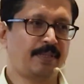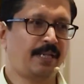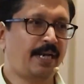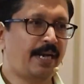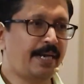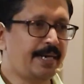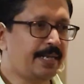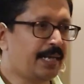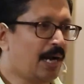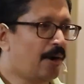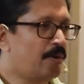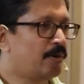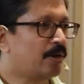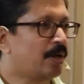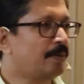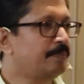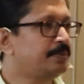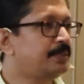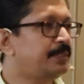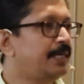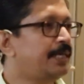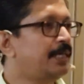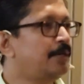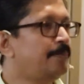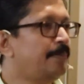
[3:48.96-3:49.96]
the learning outcome
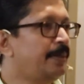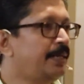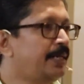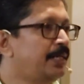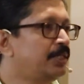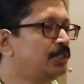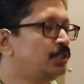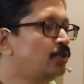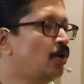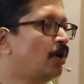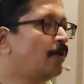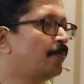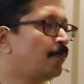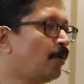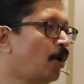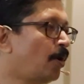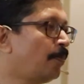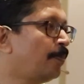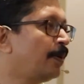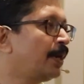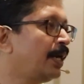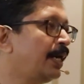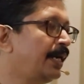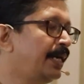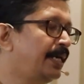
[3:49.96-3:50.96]
statement is not
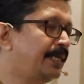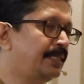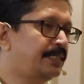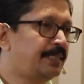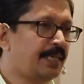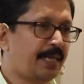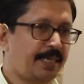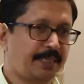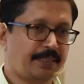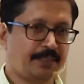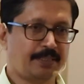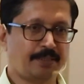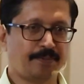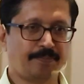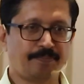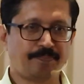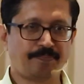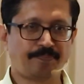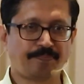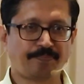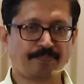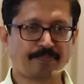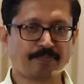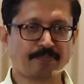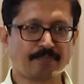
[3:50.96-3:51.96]
properly designed.
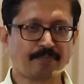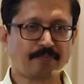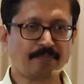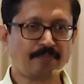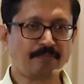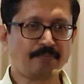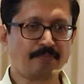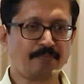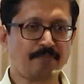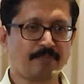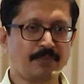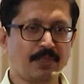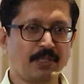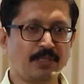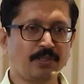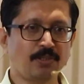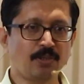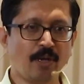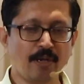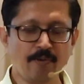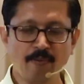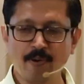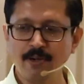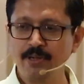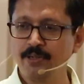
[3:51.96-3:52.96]
So
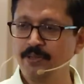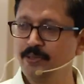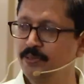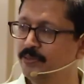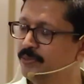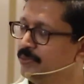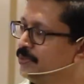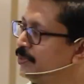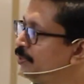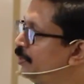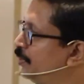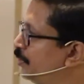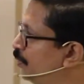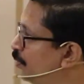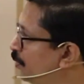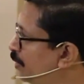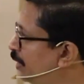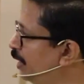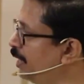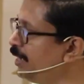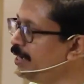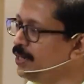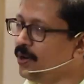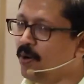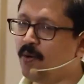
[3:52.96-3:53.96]
I want you to
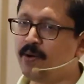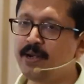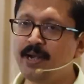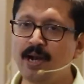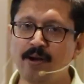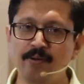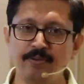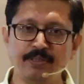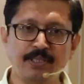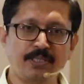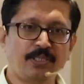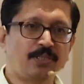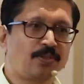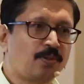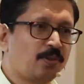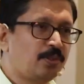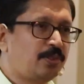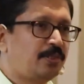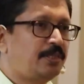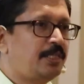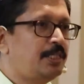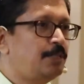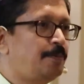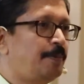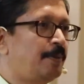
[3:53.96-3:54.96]
quickly note down these
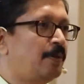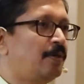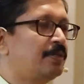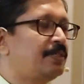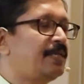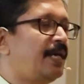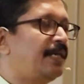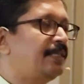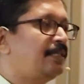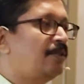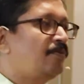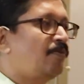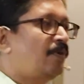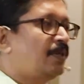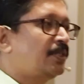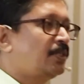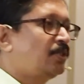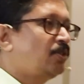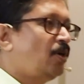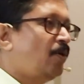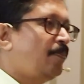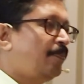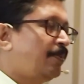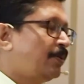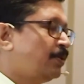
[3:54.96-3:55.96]
questions, because as the
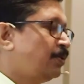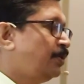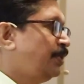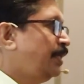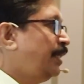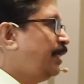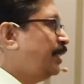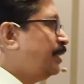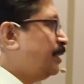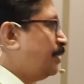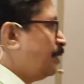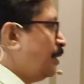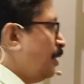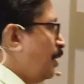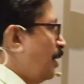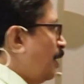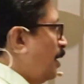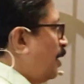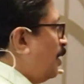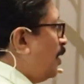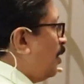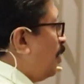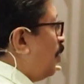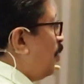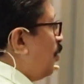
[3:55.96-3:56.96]
workshop proceeds,
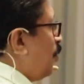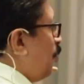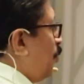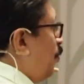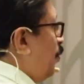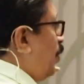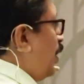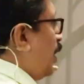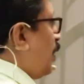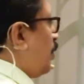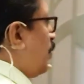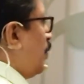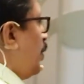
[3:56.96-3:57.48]
we are